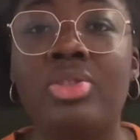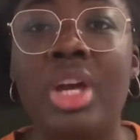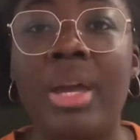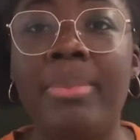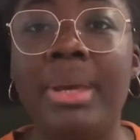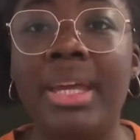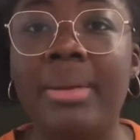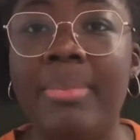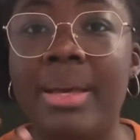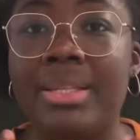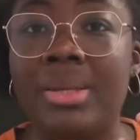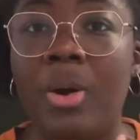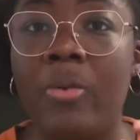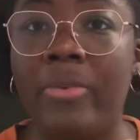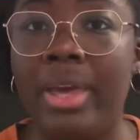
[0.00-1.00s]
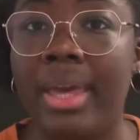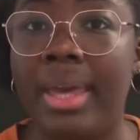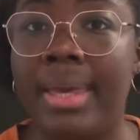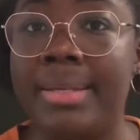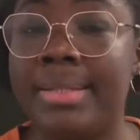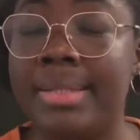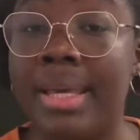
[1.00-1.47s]
I made myself
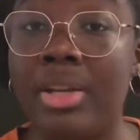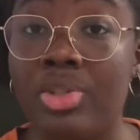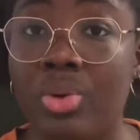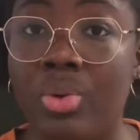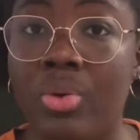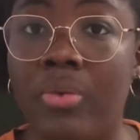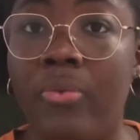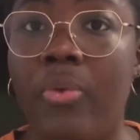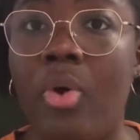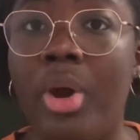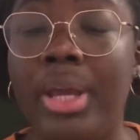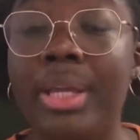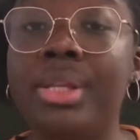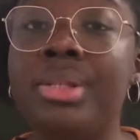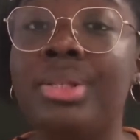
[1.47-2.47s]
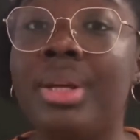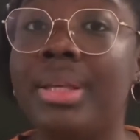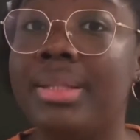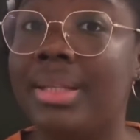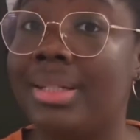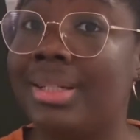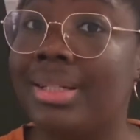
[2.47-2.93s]
a schedule for each study
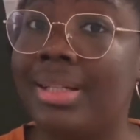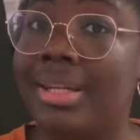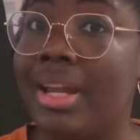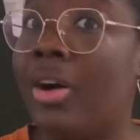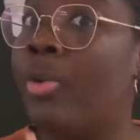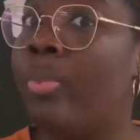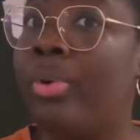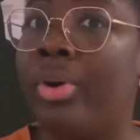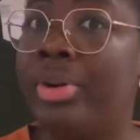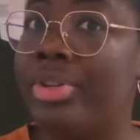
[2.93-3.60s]
session that I'll put